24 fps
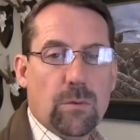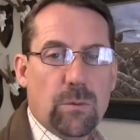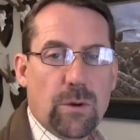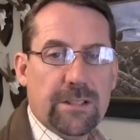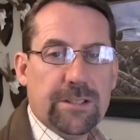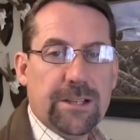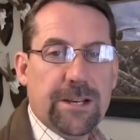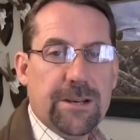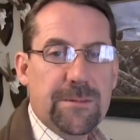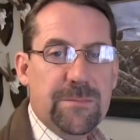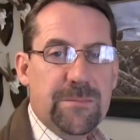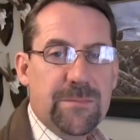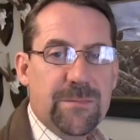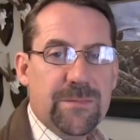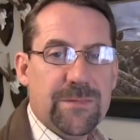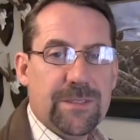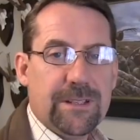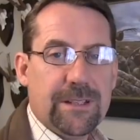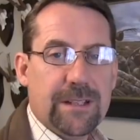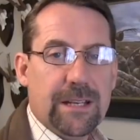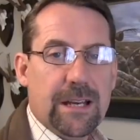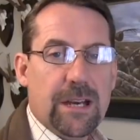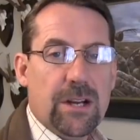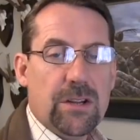Welcome
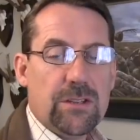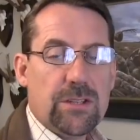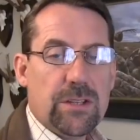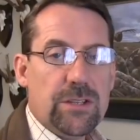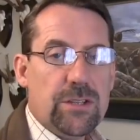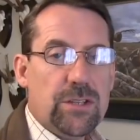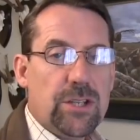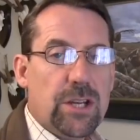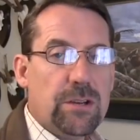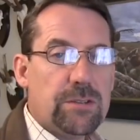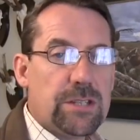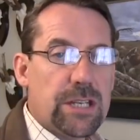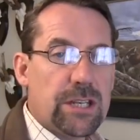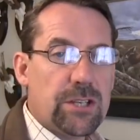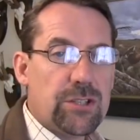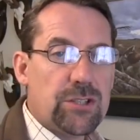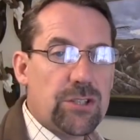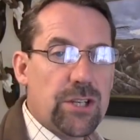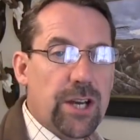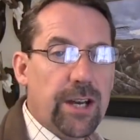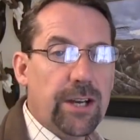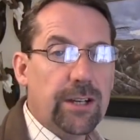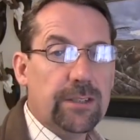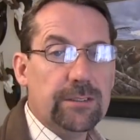to the Shooting
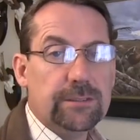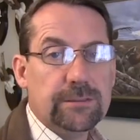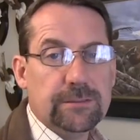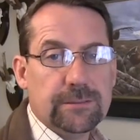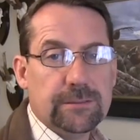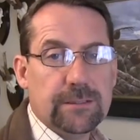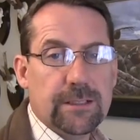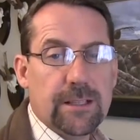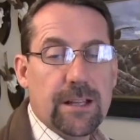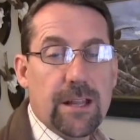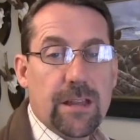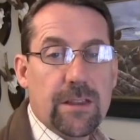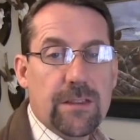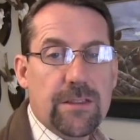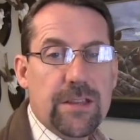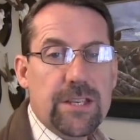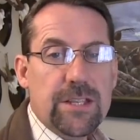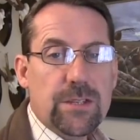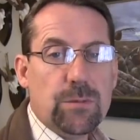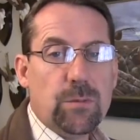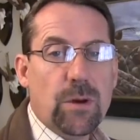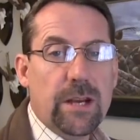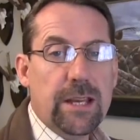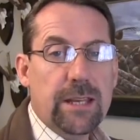Show.
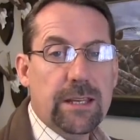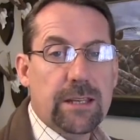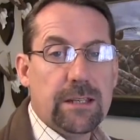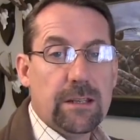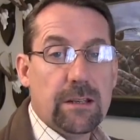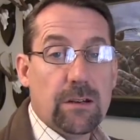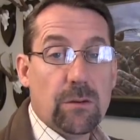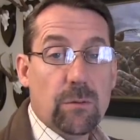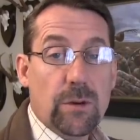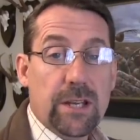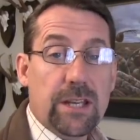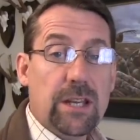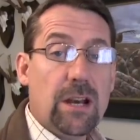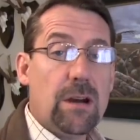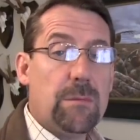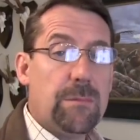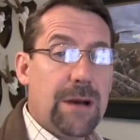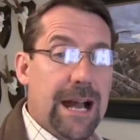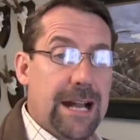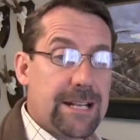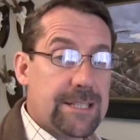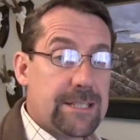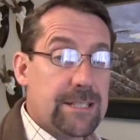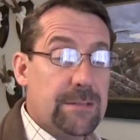This week we go
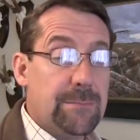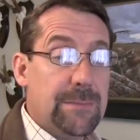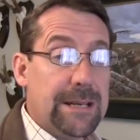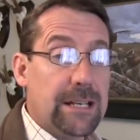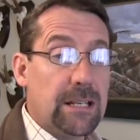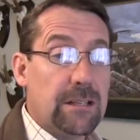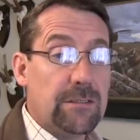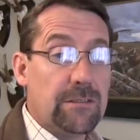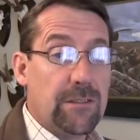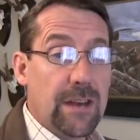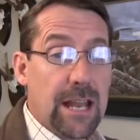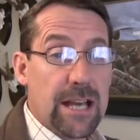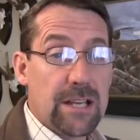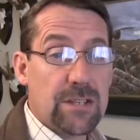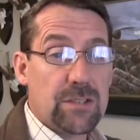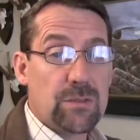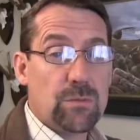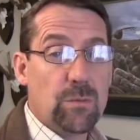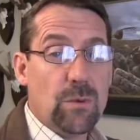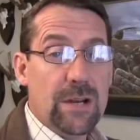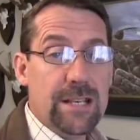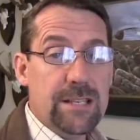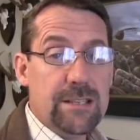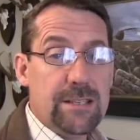back to the middle of
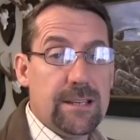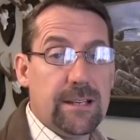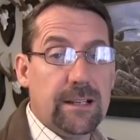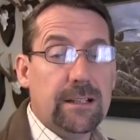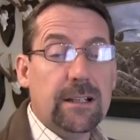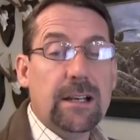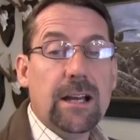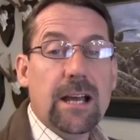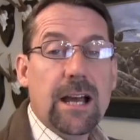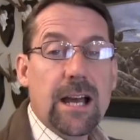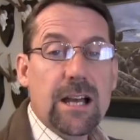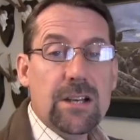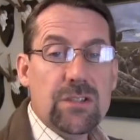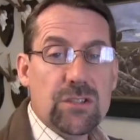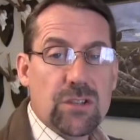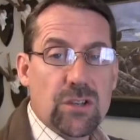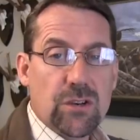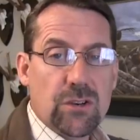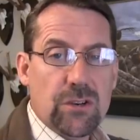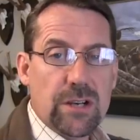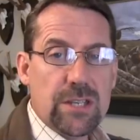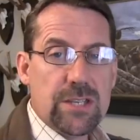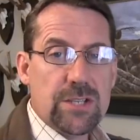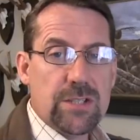last winter as
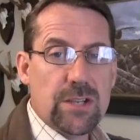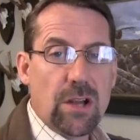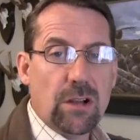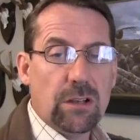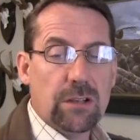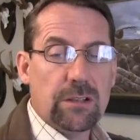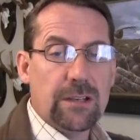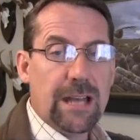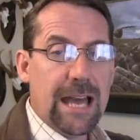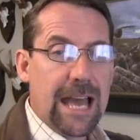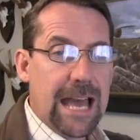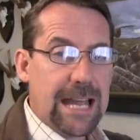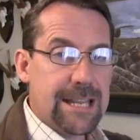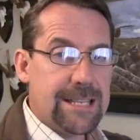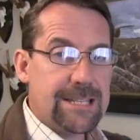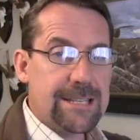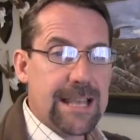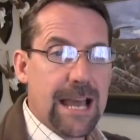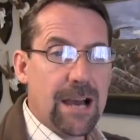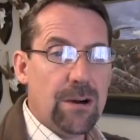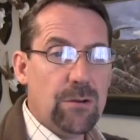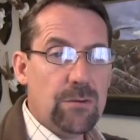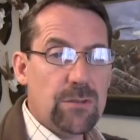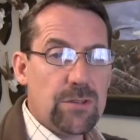Chris Dalton
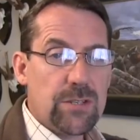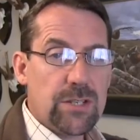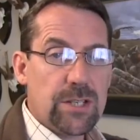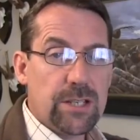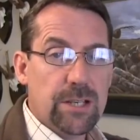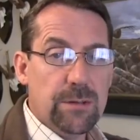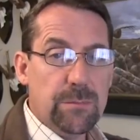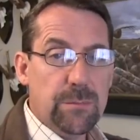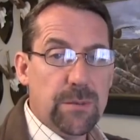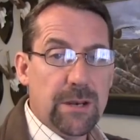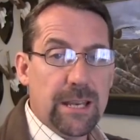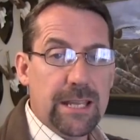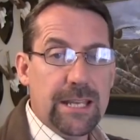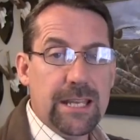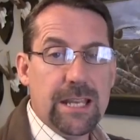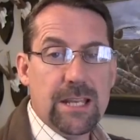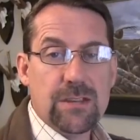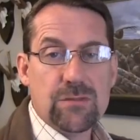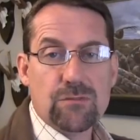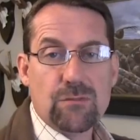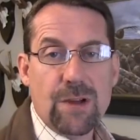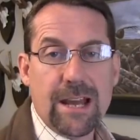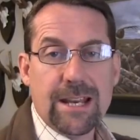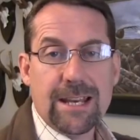heads out to complete
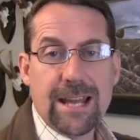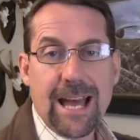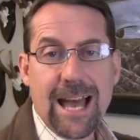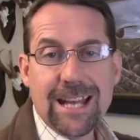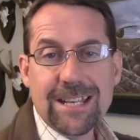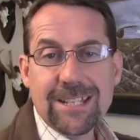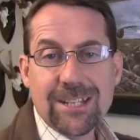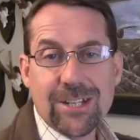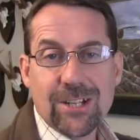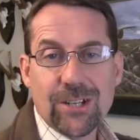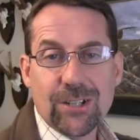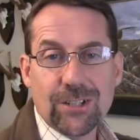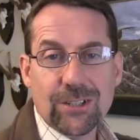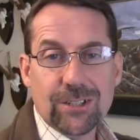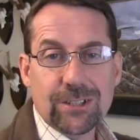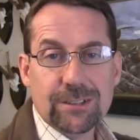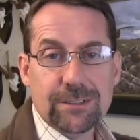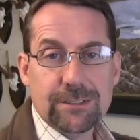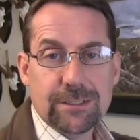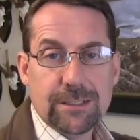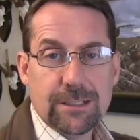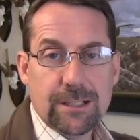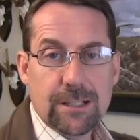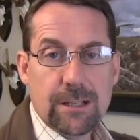his Red Hind
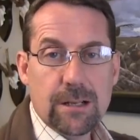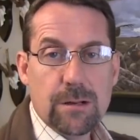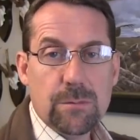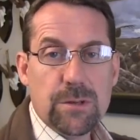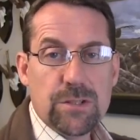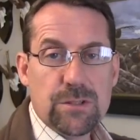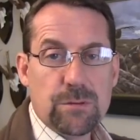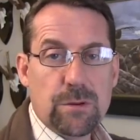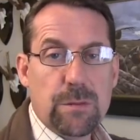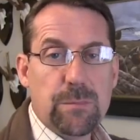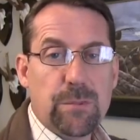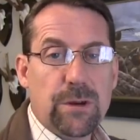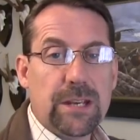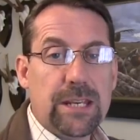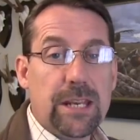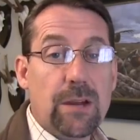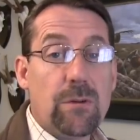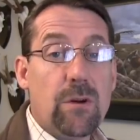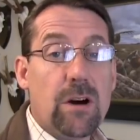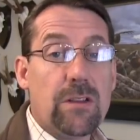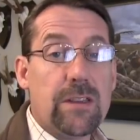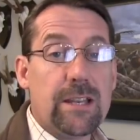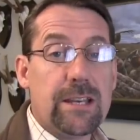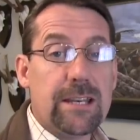cull. Plus we bring
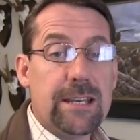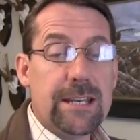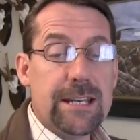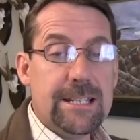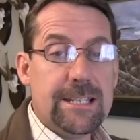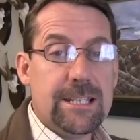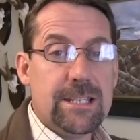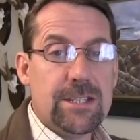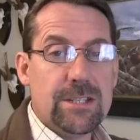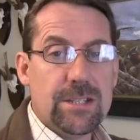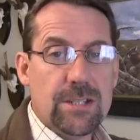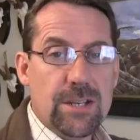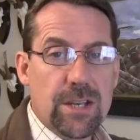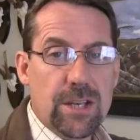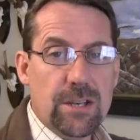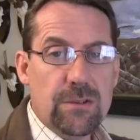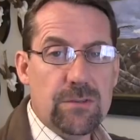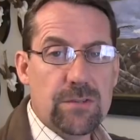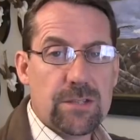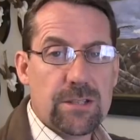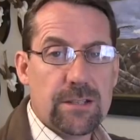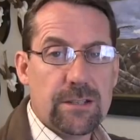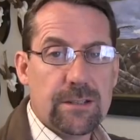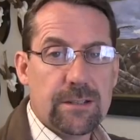you all the latest
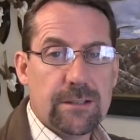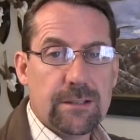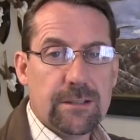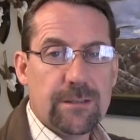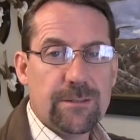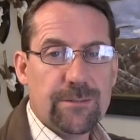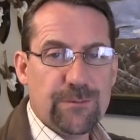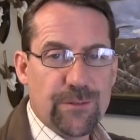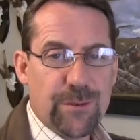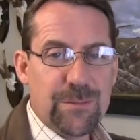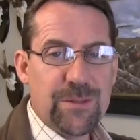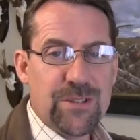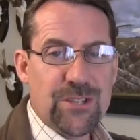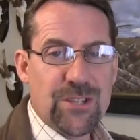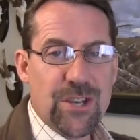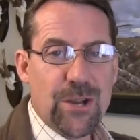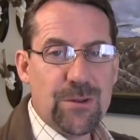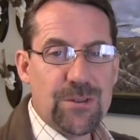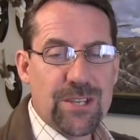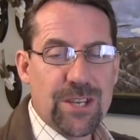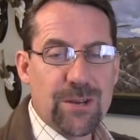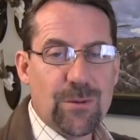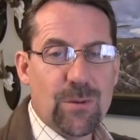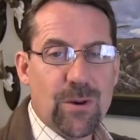news from the
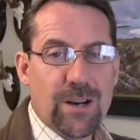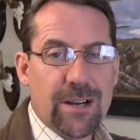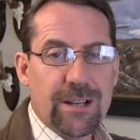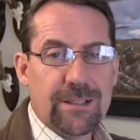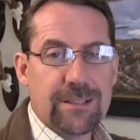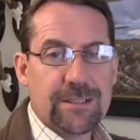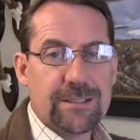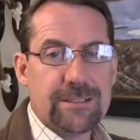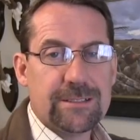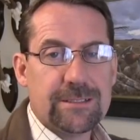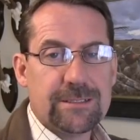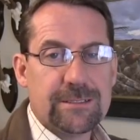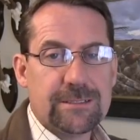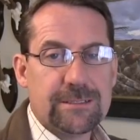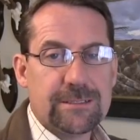shooting world.